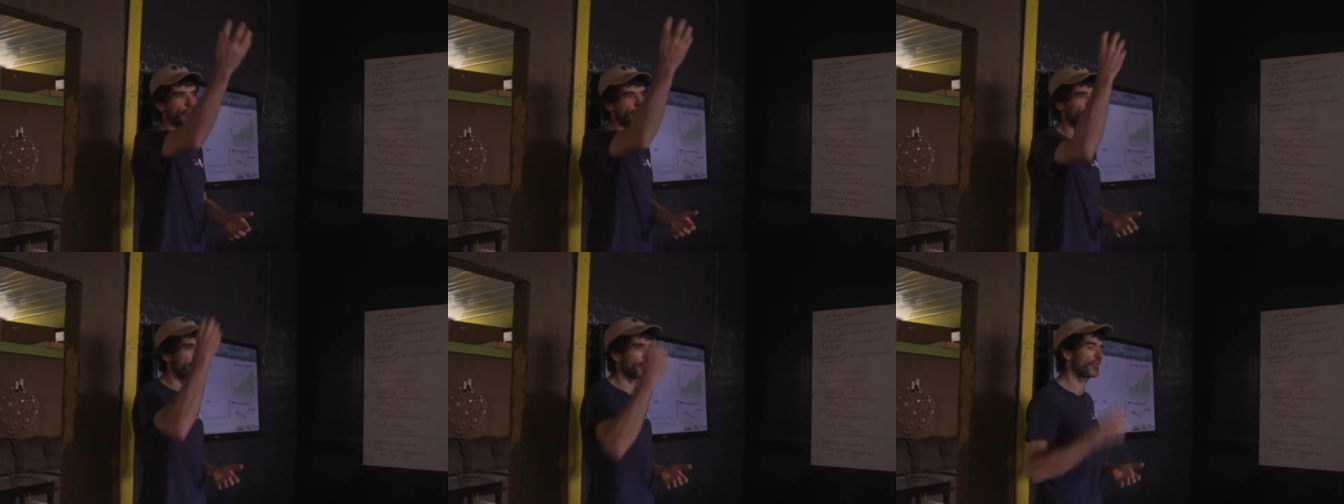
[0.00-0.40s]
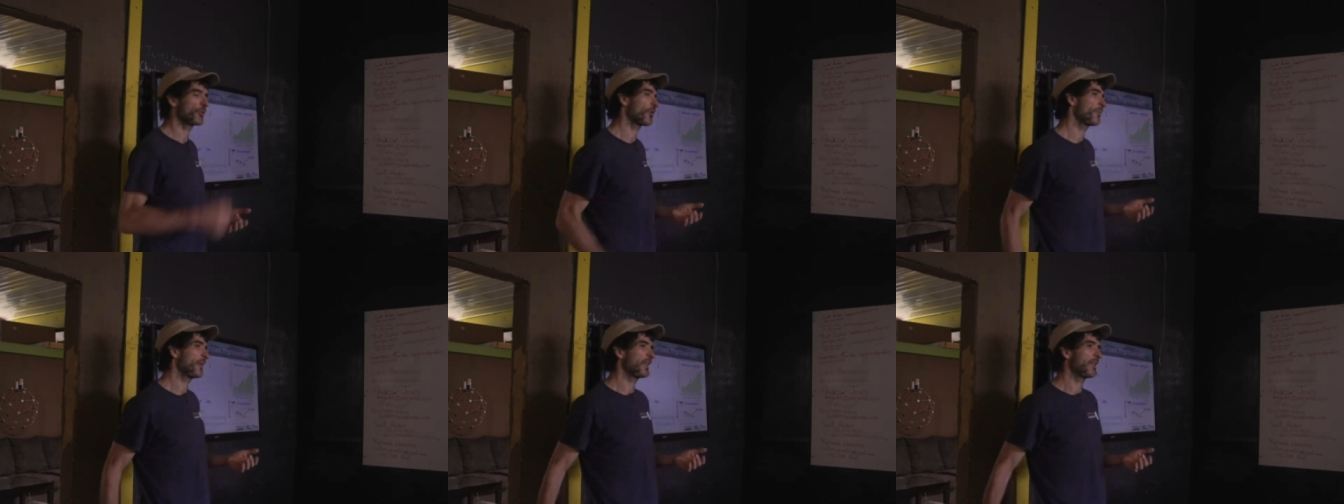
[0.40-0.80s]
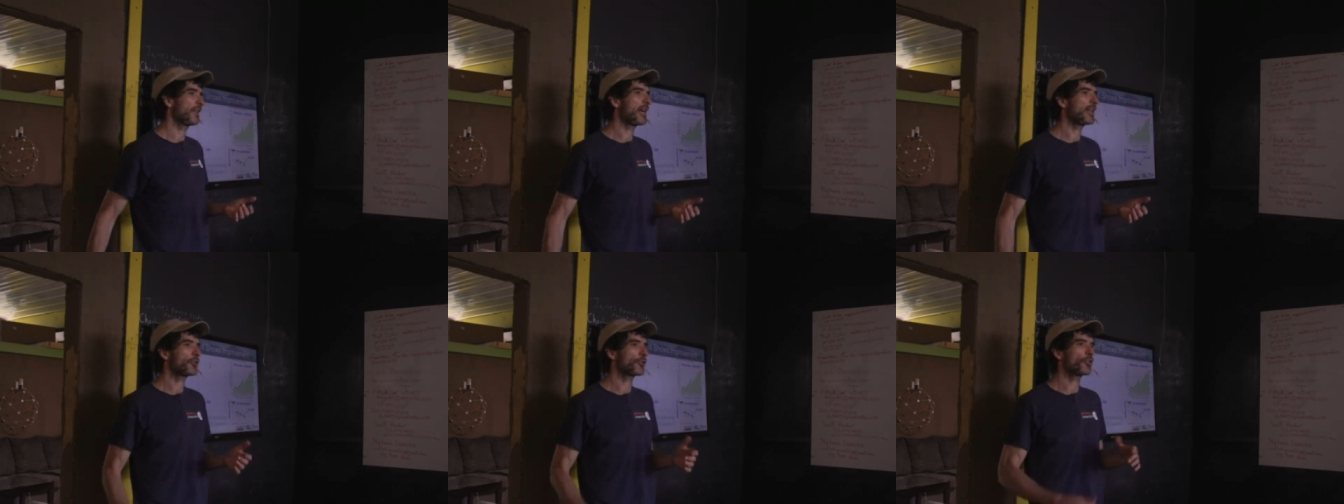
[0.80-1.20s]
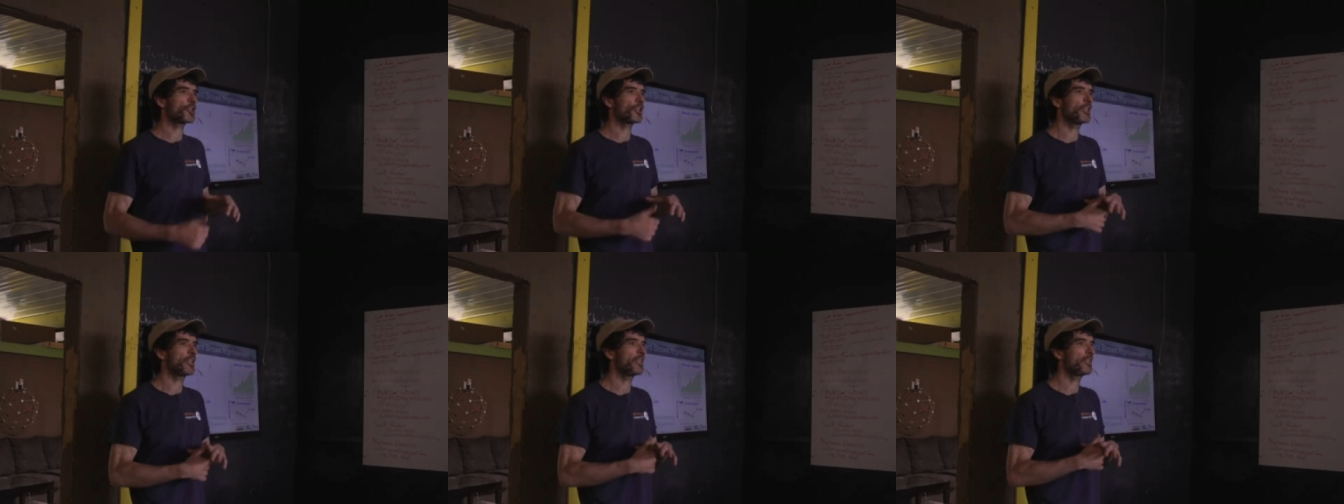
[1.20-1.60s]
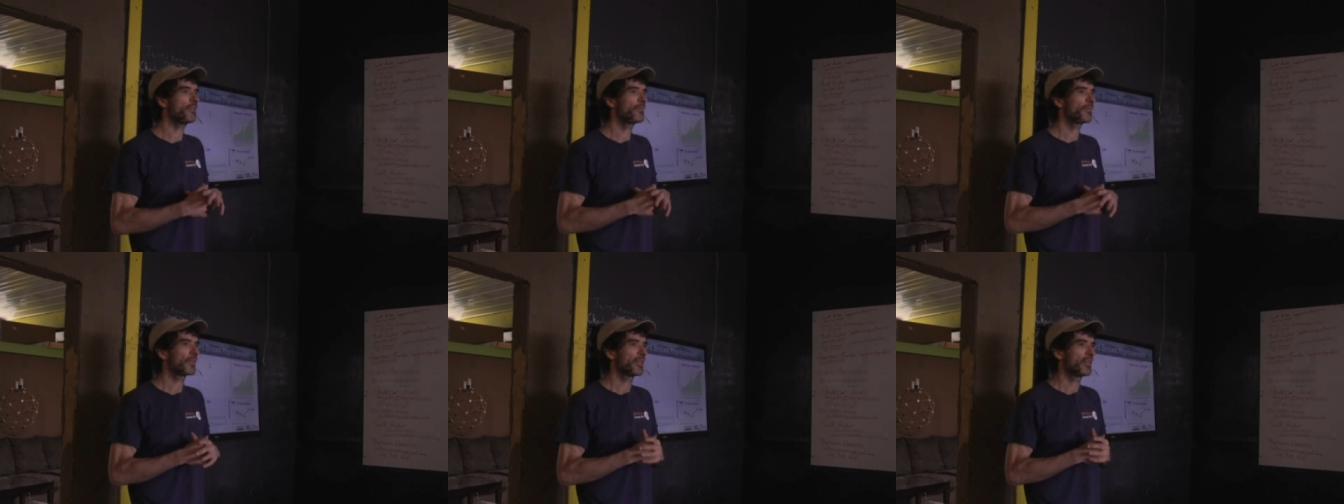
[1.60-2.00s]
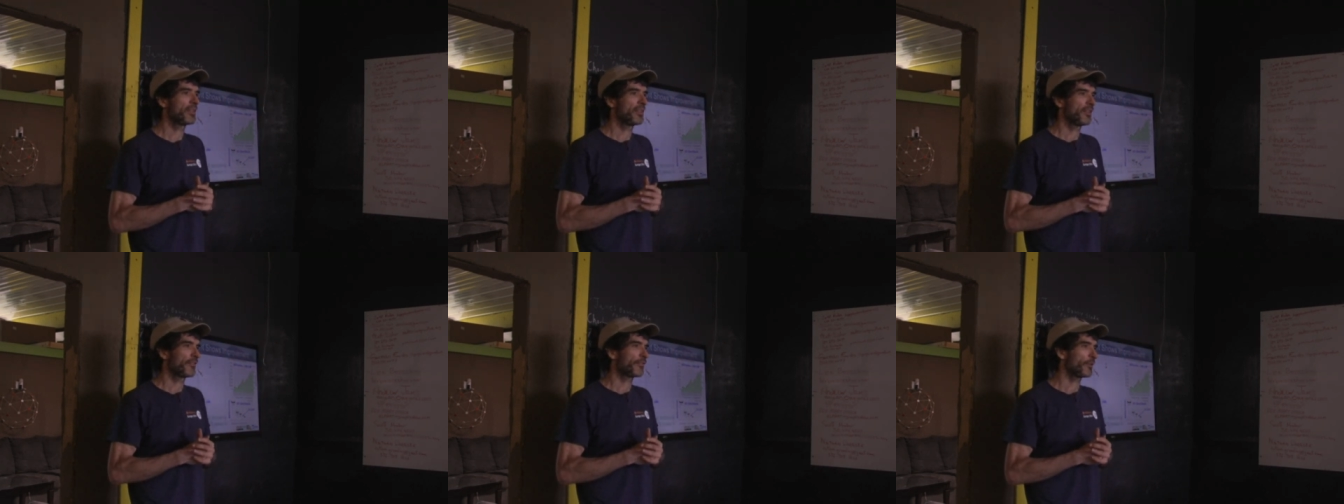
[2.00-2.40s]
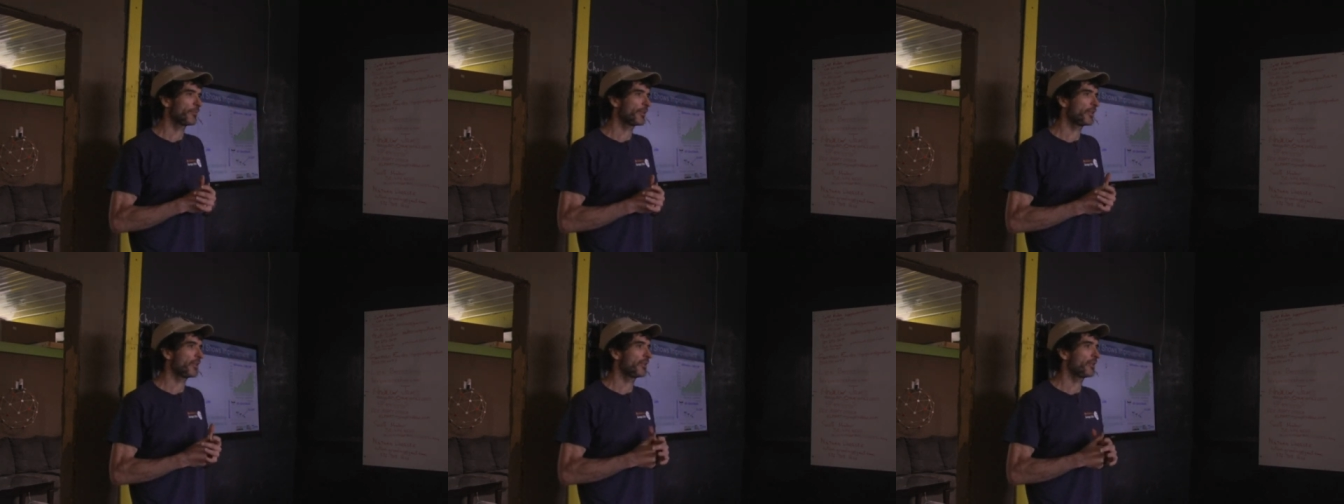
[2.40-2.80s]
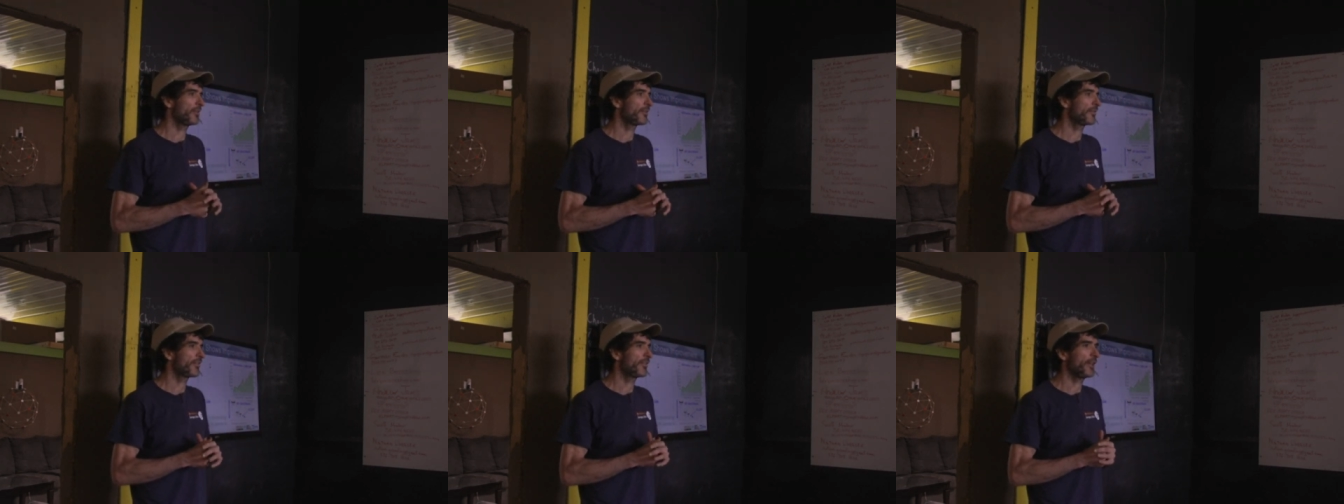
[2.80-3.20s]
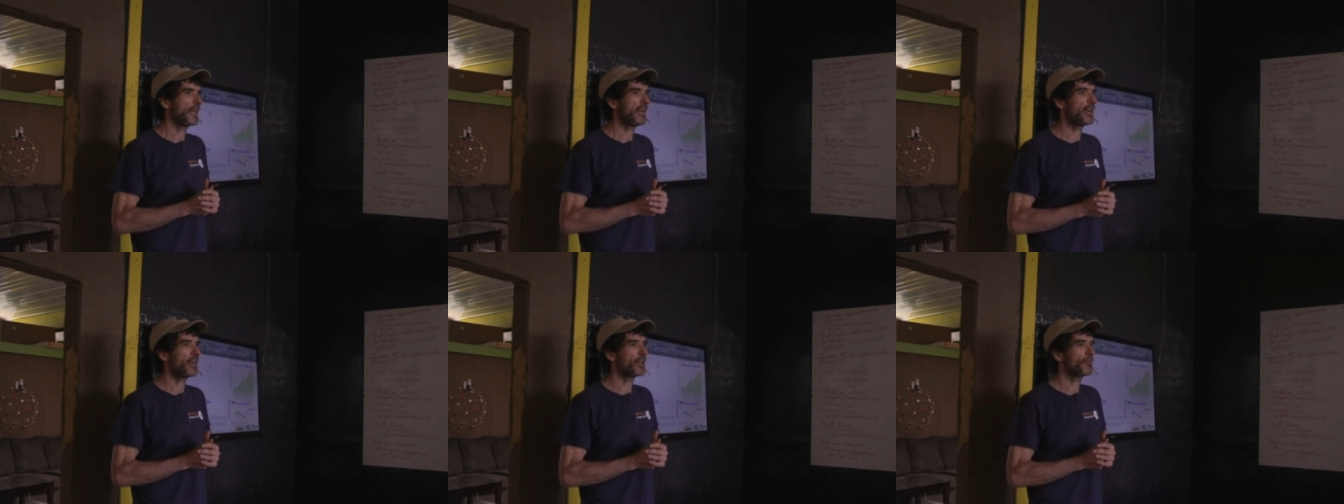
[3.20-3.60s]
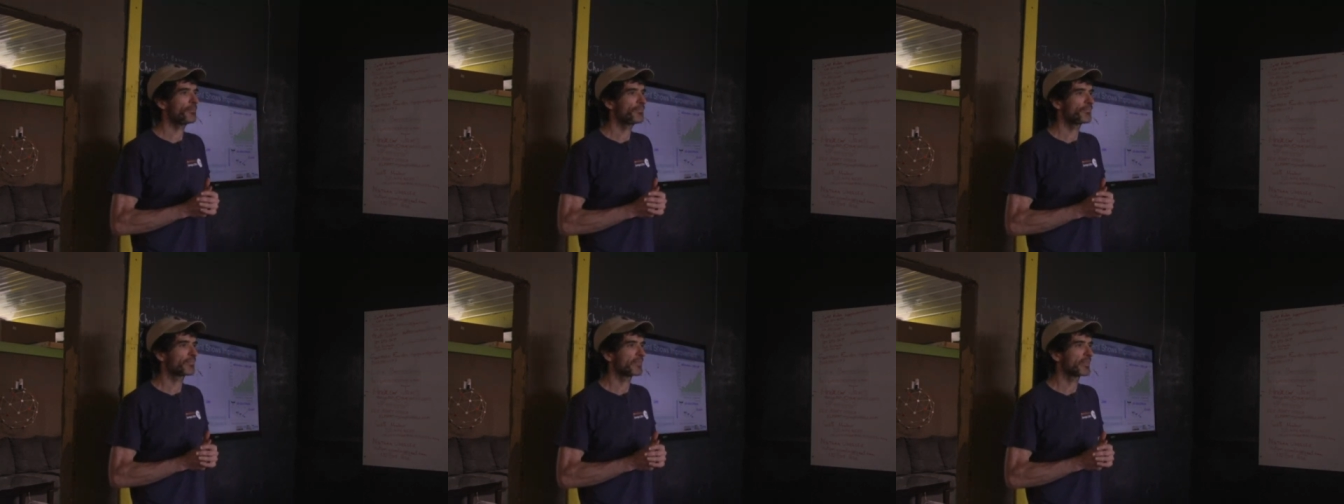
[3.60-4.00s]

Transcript: you're absorbing the nitrogen from the air,